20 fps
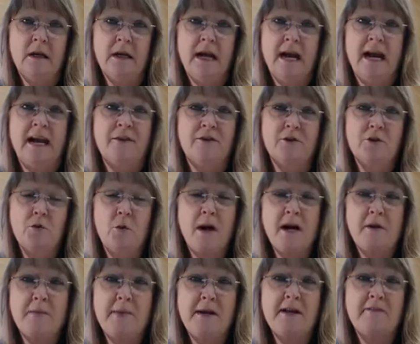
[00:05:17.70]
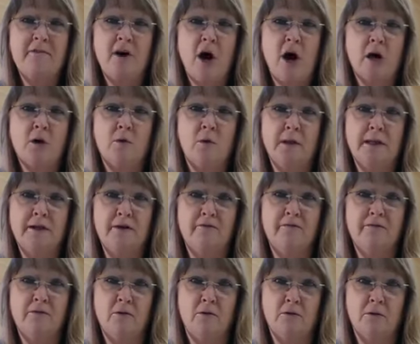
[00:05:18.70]
And there's quite a bit of aqua little
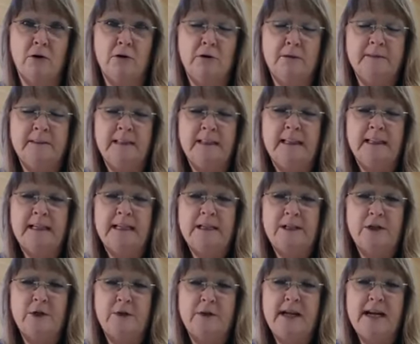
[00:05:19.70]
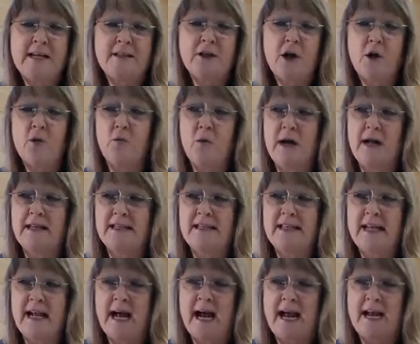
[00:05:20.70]
floral. So these are ones
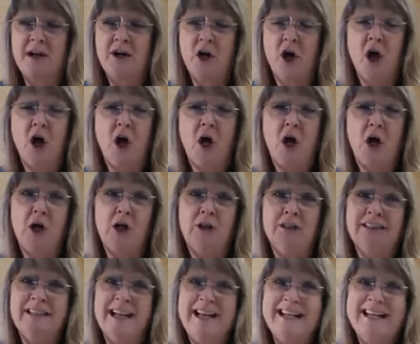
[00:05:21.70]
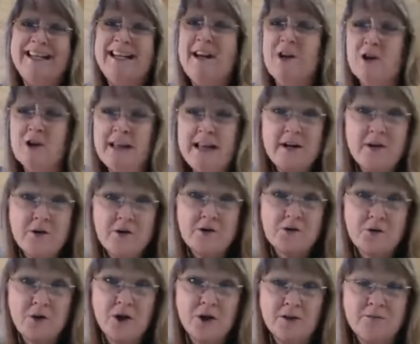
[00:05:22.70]
that I call nearly
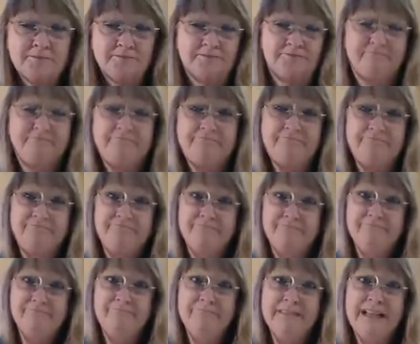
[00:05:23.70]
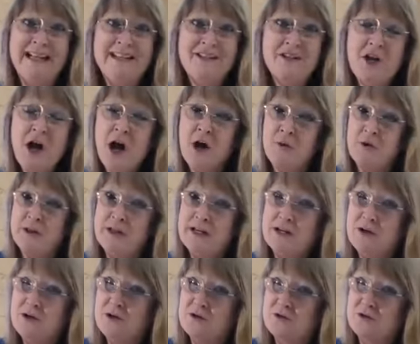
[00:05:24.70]
neutral. It's not really
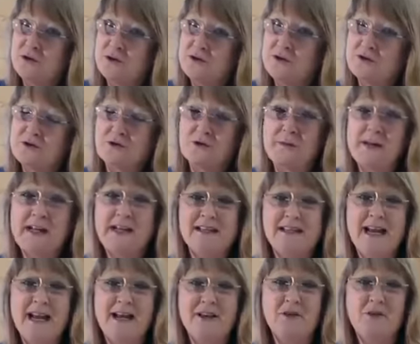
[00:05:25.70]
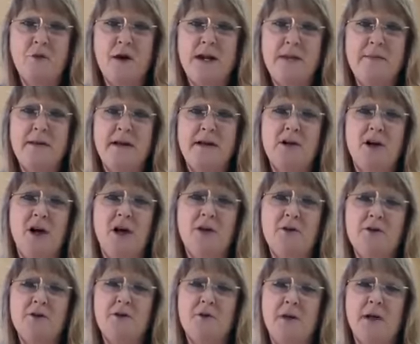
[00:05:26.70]
neutral because it has quite a bit of
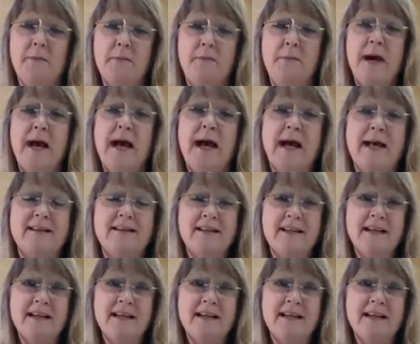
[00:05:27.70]
color to it. But